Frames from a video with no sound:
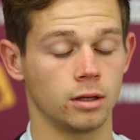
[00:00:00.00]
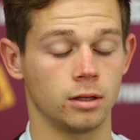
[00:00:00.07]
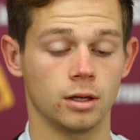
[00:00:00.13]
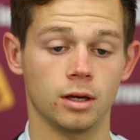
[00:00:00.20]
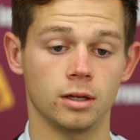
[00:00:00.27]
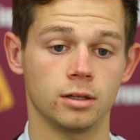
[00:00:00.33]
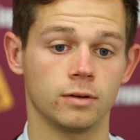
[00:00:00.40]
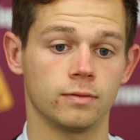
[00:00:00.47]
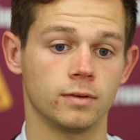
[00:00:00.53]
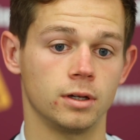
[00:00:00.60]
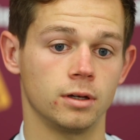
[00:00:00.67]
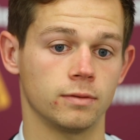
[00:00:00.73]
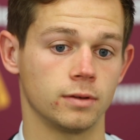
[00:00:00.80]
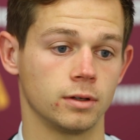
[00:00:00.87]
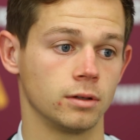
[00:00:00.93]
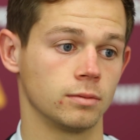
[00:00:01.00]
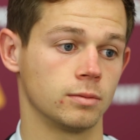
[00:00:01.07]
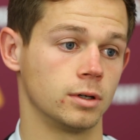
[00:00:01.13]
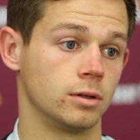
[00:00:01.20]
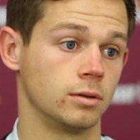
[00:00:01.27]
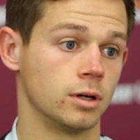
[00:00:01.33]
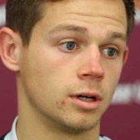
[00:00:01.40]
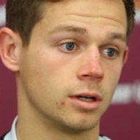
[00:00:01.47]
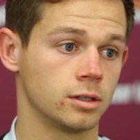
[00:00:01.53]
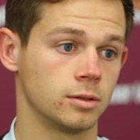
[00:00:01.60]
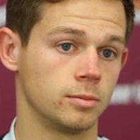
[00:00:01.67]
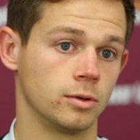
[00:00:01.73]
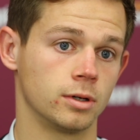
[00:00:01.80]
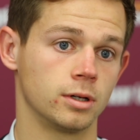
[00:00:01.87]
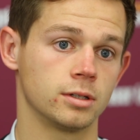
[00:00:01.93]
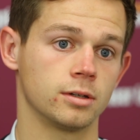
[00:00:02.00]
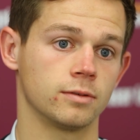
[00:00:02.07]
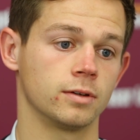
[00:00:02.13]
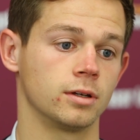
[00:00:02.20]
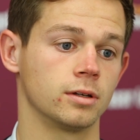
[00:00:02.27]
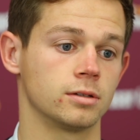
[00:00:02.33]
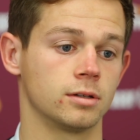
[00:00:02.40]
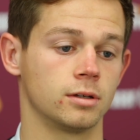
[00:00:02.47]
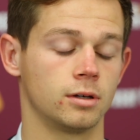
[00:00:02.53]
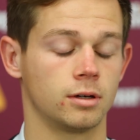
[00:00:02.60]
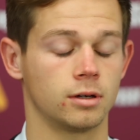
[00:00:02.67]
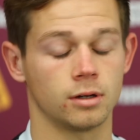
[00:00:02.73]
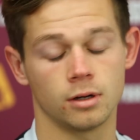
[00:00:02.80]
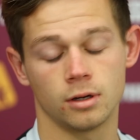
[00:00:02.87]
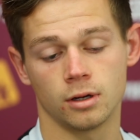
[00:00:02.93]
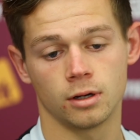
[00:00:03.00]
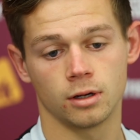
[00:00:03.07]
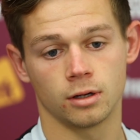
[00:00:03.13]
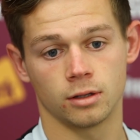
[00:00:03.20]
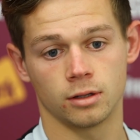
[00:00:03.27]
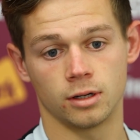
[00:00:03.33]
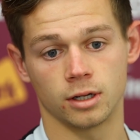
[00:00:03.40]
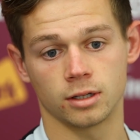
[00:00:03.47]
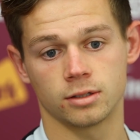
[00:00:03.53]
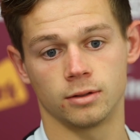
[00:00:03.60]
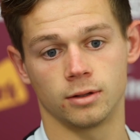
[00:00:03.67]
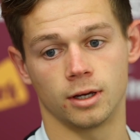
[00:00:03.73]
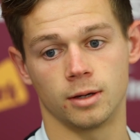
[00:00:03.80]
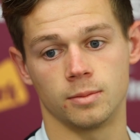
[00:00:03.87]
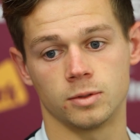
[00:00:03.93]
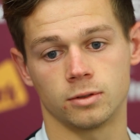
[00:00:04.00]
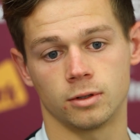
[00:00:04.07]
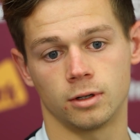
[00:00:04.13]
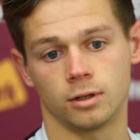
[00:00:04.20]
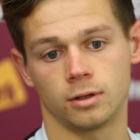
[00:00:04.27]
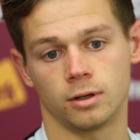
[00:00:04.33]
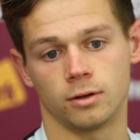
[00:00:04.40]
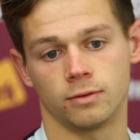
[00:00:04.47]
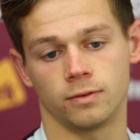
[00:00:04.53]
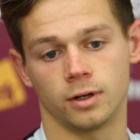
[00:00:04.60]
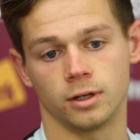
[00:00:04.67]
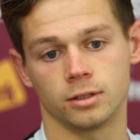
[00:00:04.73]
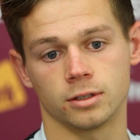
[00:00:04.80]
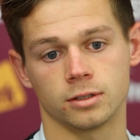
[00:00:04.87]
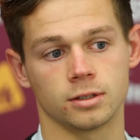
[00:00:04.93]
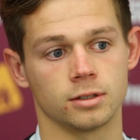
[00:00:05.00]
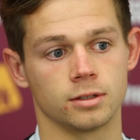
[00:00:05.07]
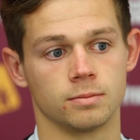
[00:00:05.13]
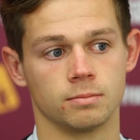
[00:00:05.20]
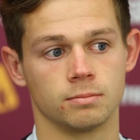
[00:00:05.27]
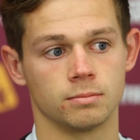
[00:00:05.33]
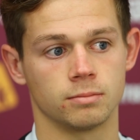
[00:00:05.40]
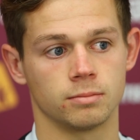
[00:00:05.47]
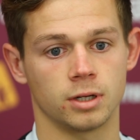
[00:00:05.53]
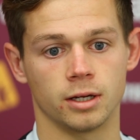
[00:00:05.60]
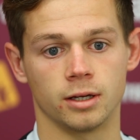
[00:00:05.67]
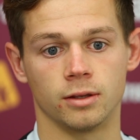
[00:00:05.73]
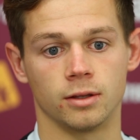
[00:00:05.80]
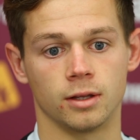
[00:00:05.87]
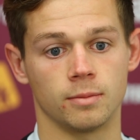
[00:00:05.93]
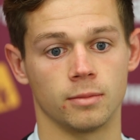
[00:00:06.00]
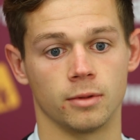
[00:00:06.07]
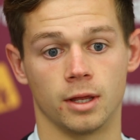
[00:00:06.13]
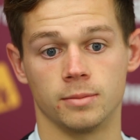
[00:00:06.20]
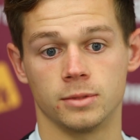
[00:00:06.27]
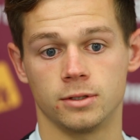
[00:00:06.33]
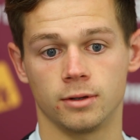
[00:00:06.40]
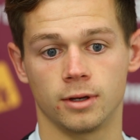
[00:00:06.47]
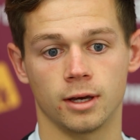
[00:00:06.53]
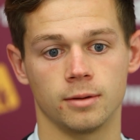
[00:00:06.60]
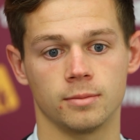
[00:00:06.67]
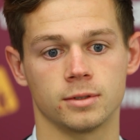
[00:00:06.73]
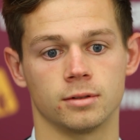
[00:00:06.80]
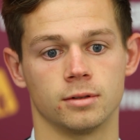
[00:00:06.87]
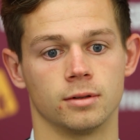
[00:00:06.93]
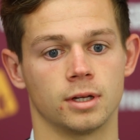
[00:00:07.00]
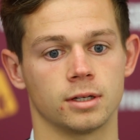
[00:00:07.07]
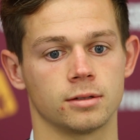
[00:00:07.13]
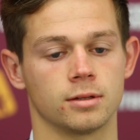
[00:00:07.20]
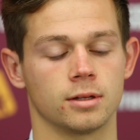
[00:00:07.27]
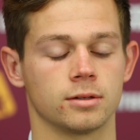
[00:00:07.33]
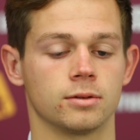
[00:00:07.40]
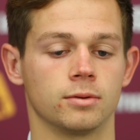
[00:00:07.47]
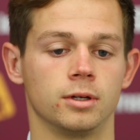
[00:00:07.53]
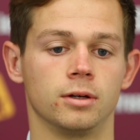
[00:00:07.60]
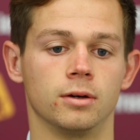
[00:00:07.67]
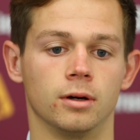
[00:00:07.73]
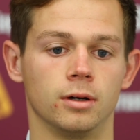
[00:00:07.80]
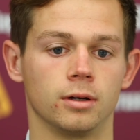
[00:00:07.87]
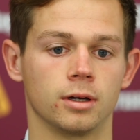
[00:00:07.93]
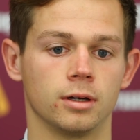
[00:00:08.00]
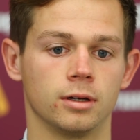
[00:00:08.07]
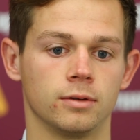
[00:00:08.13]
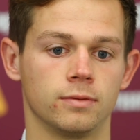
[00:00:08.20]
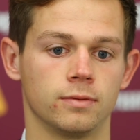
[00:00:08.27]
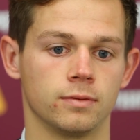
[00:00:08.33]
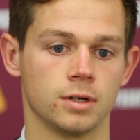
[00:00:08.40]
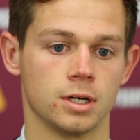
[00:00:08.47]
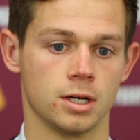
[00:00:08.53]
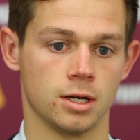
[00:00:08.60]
Yeah, definitely. I think, well, to be honest, I think it's the next two games are a fight just as playing them two games, and that's the way you got to look at it.